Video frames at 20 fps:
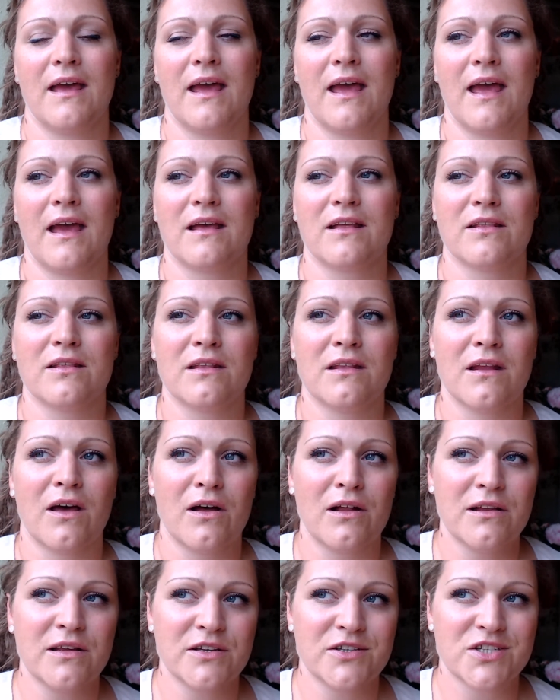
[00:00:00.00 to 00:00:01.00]

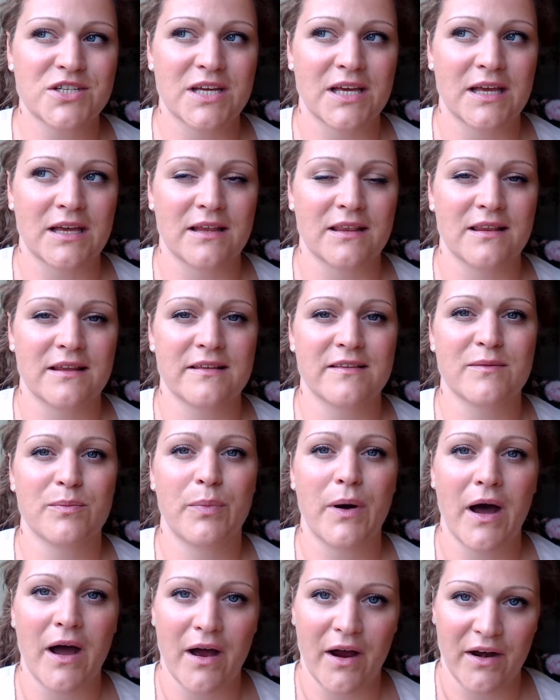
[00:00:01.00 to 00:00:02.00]
acknowledging this
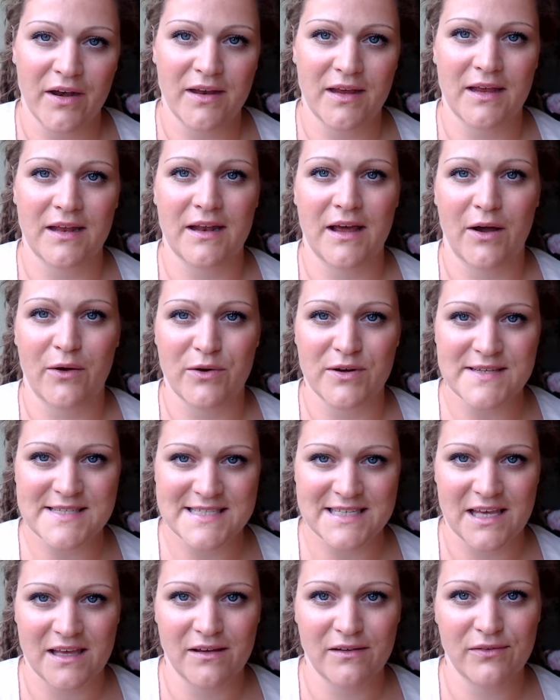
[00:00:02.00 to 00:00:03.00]
part in
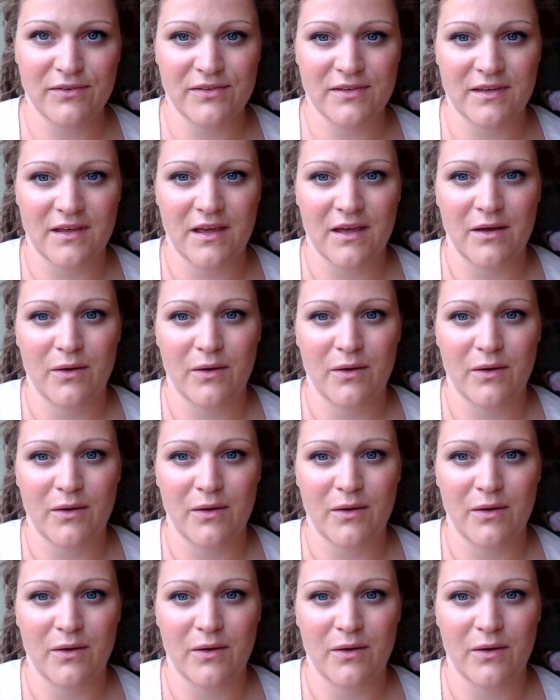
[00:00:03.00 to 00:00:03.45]
ourselves